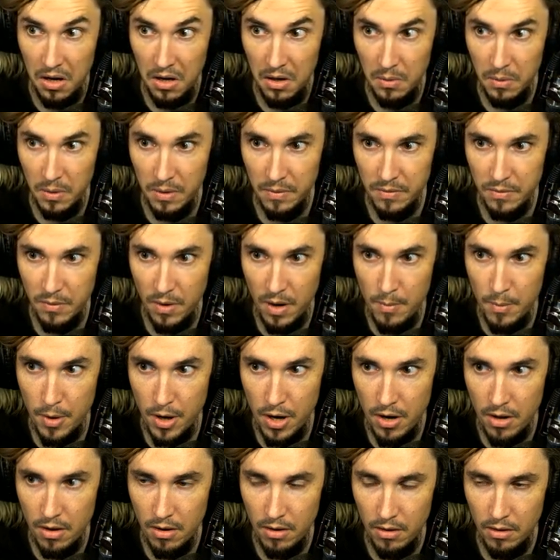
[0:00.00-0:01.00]
What if it's
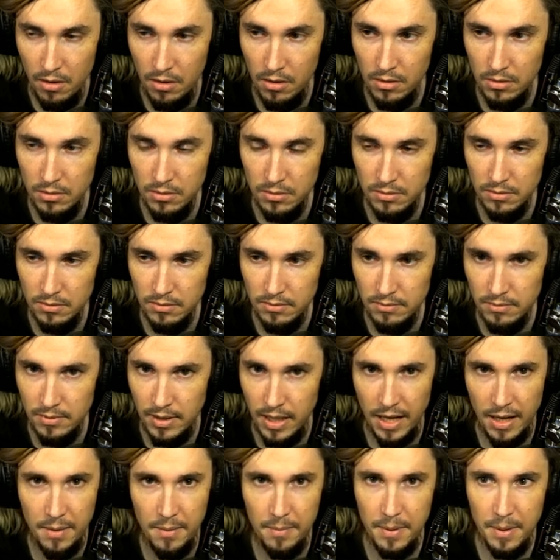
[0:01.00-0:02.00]
Raymond?
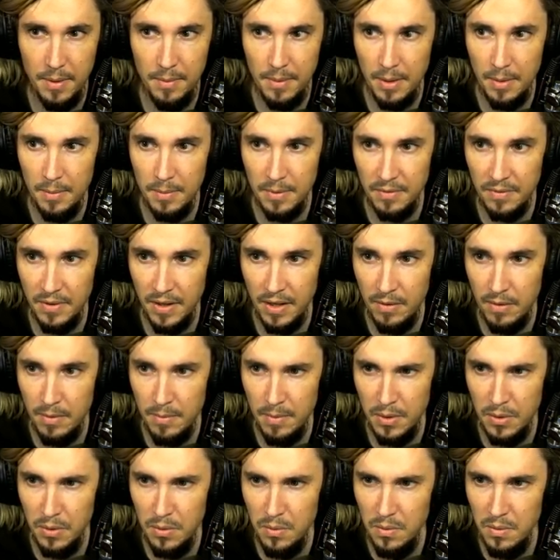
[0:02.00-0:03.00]
I don't, I'm not a big fan of
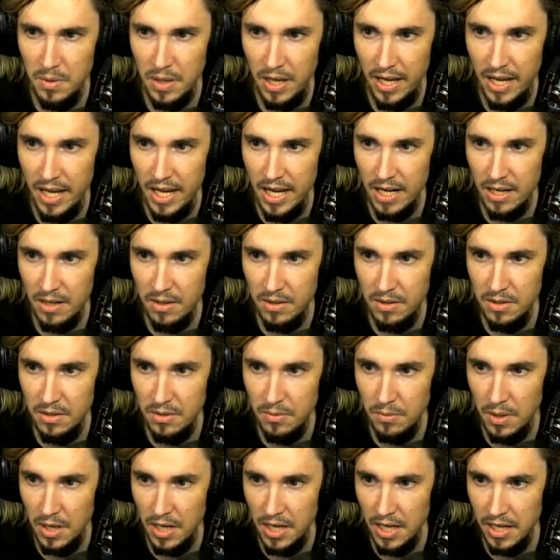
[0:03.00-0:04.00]
Raymond. Who the heck are
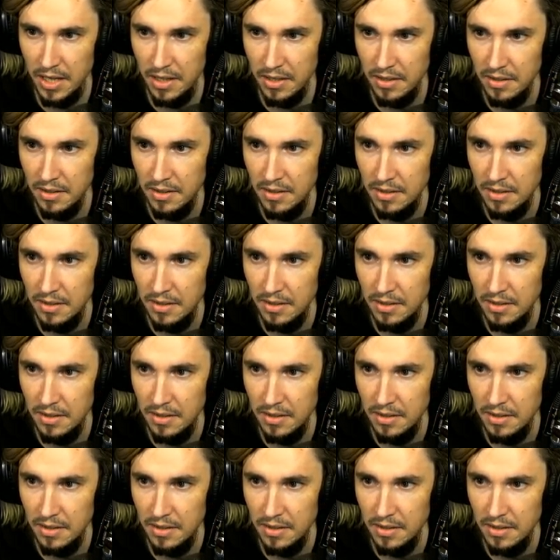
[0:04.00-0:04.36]
you? Hi.